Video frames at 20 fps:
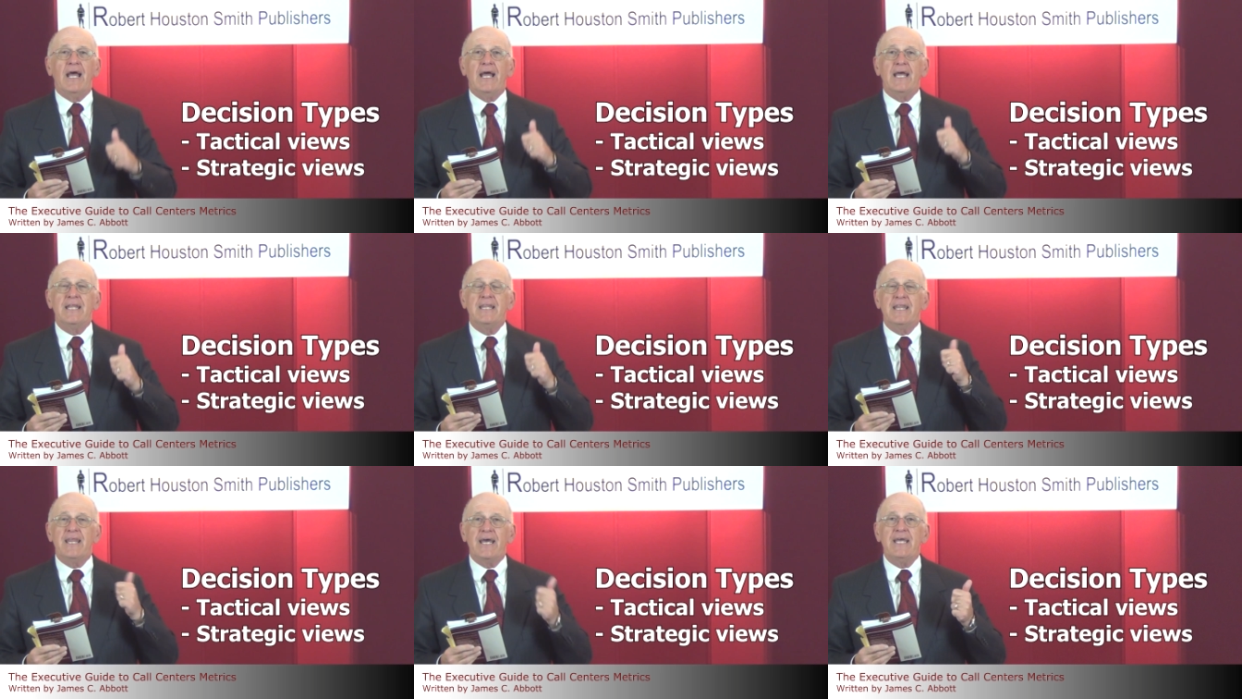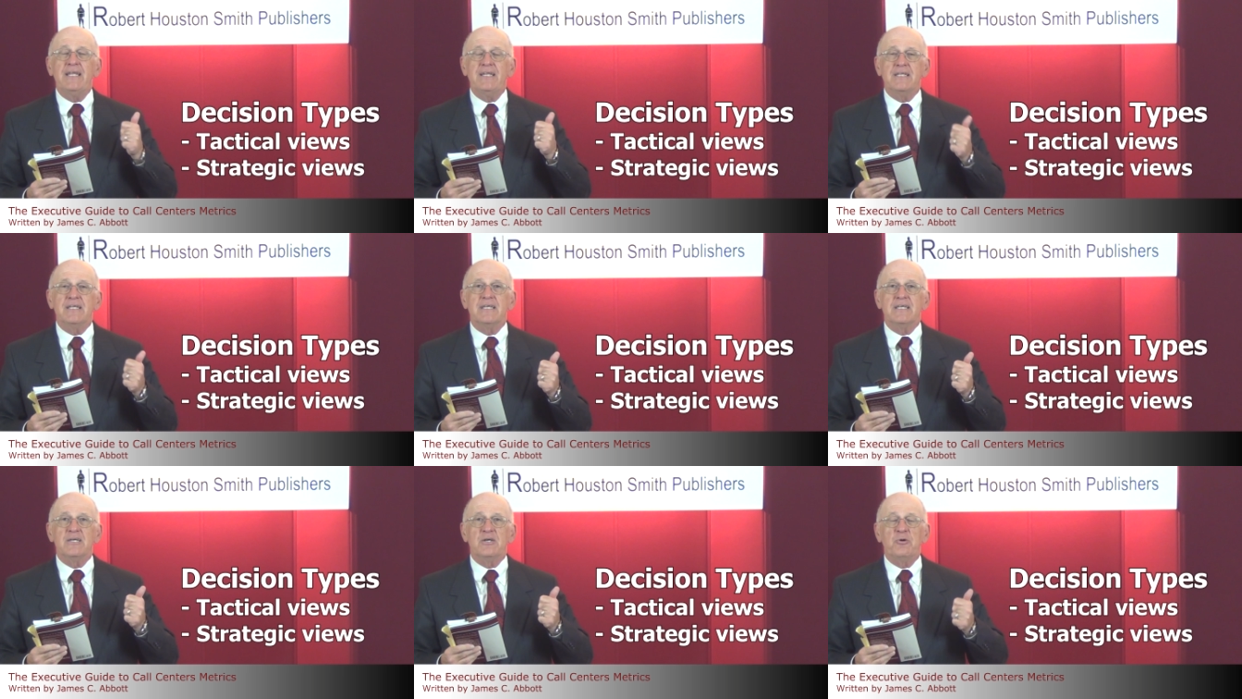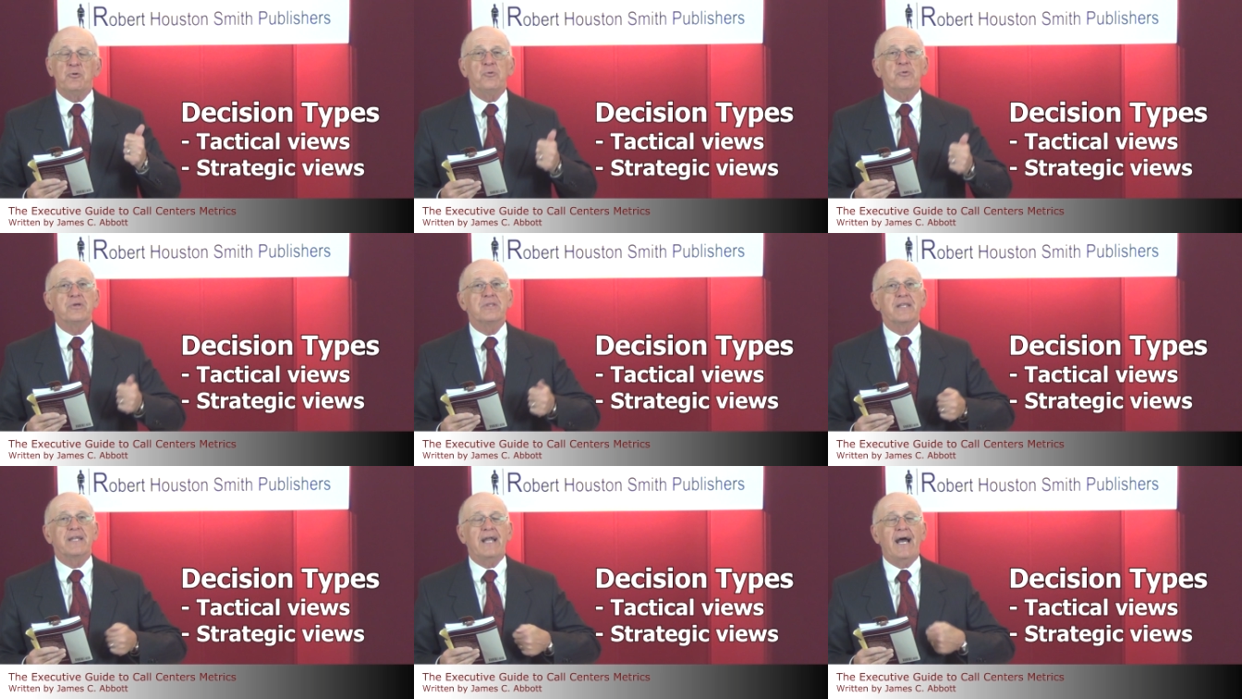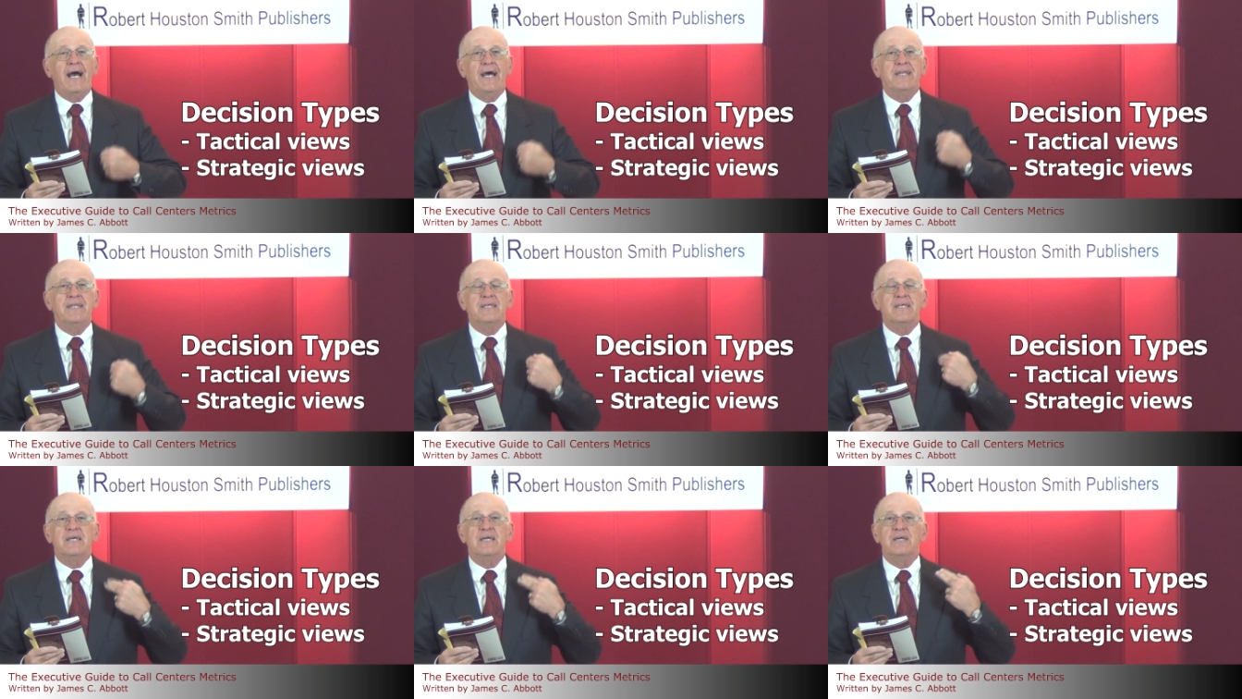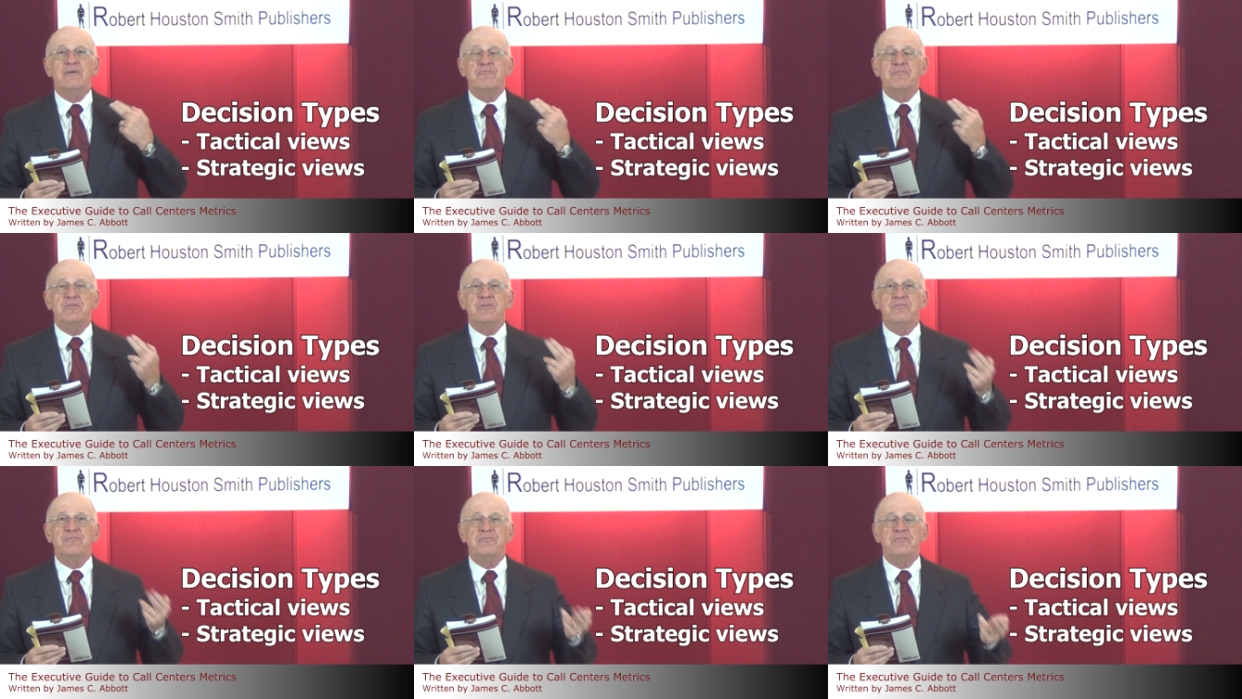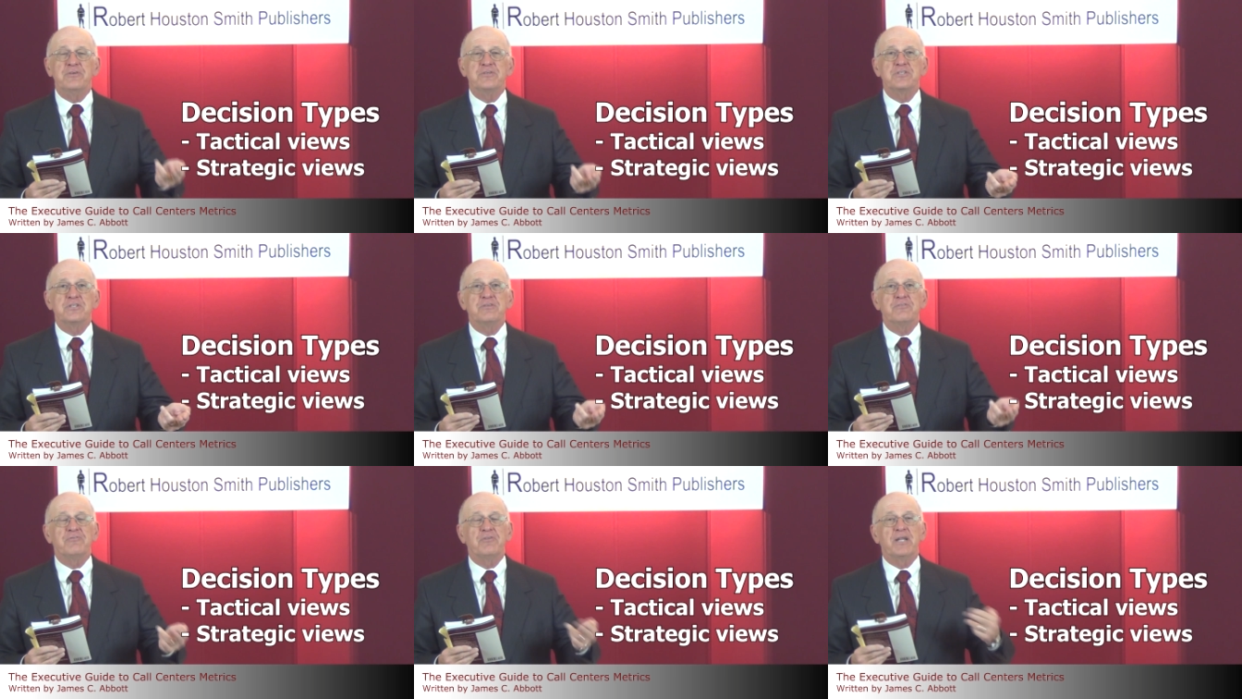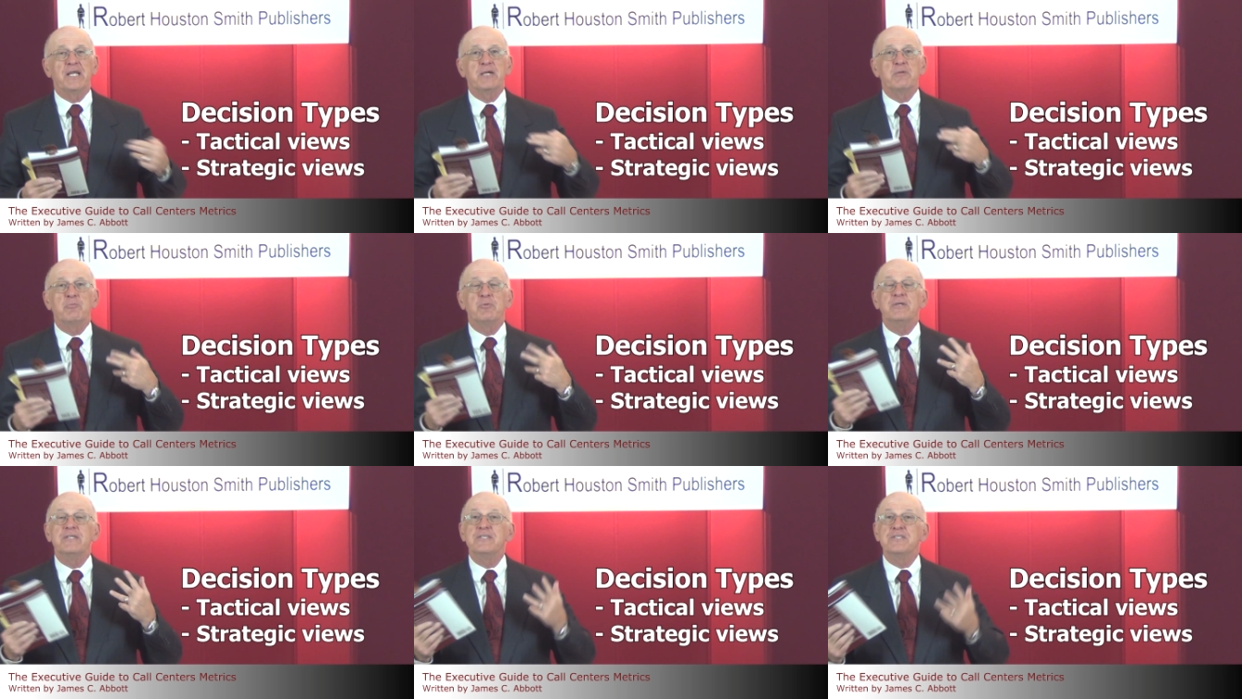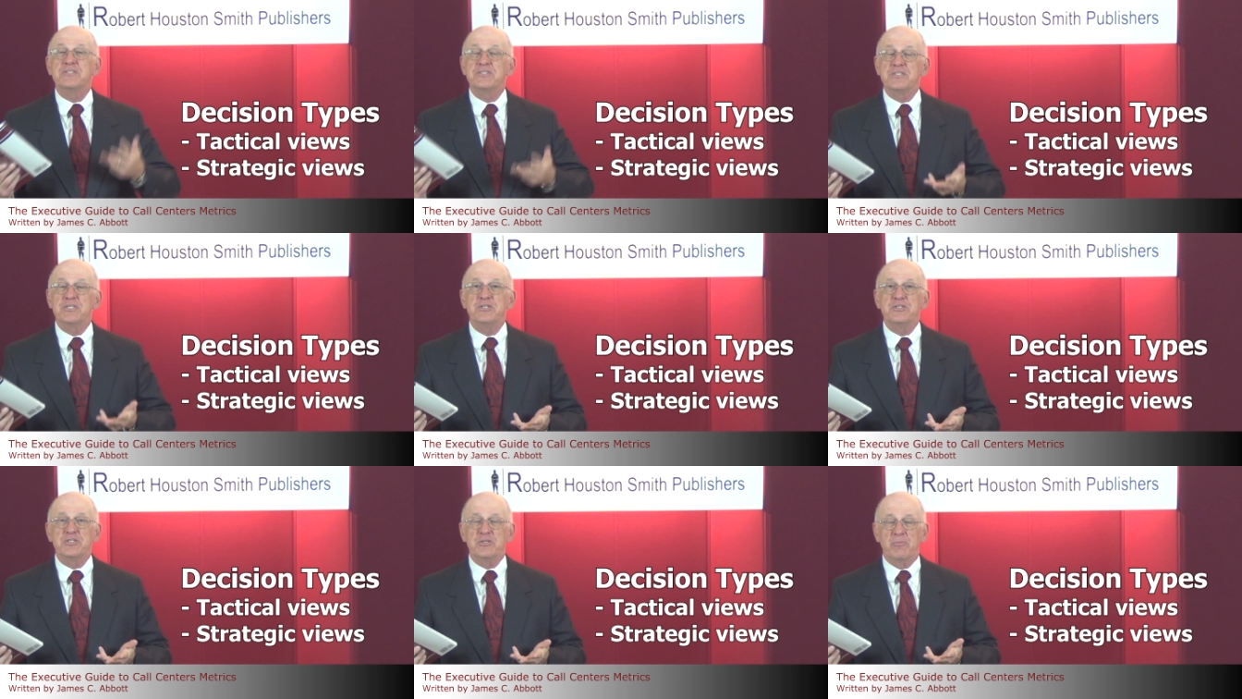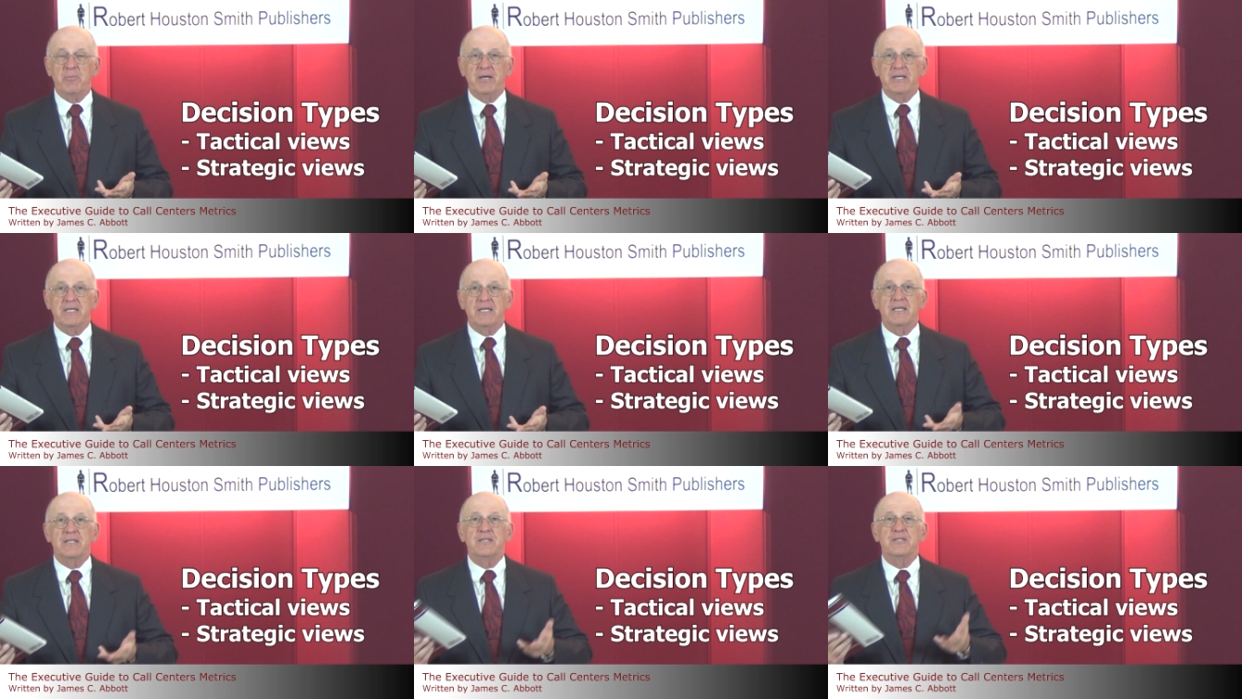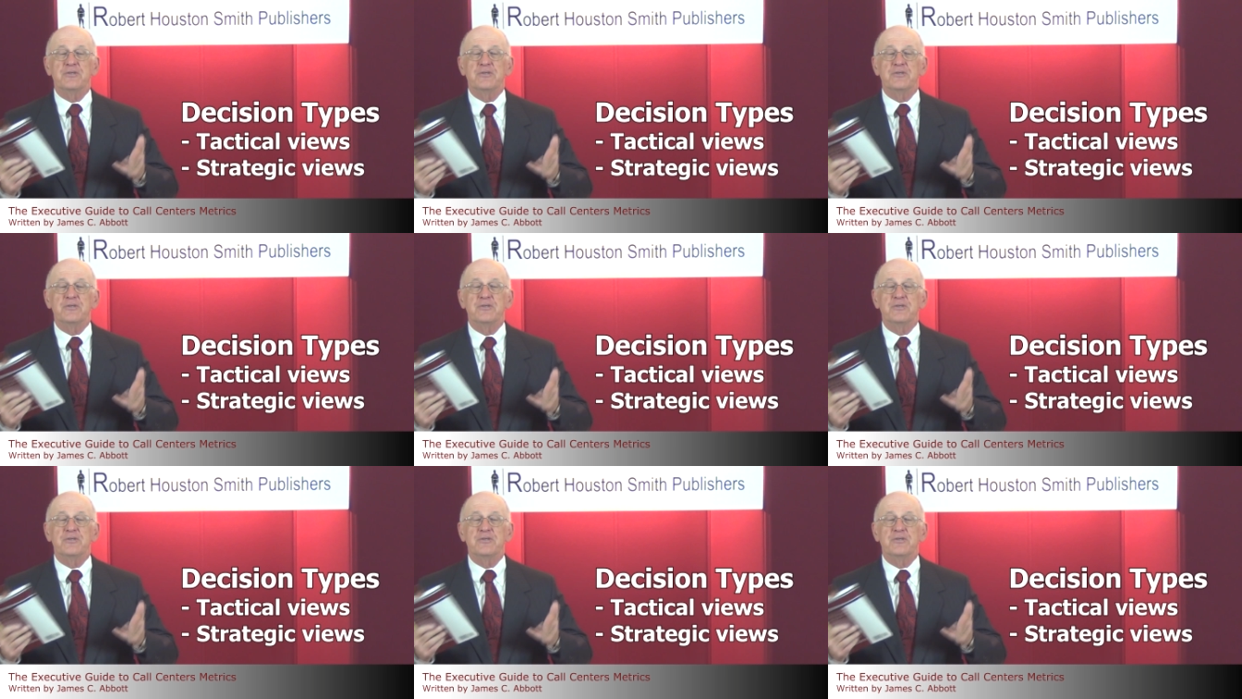and they deal with an idea of division of labor and decision making.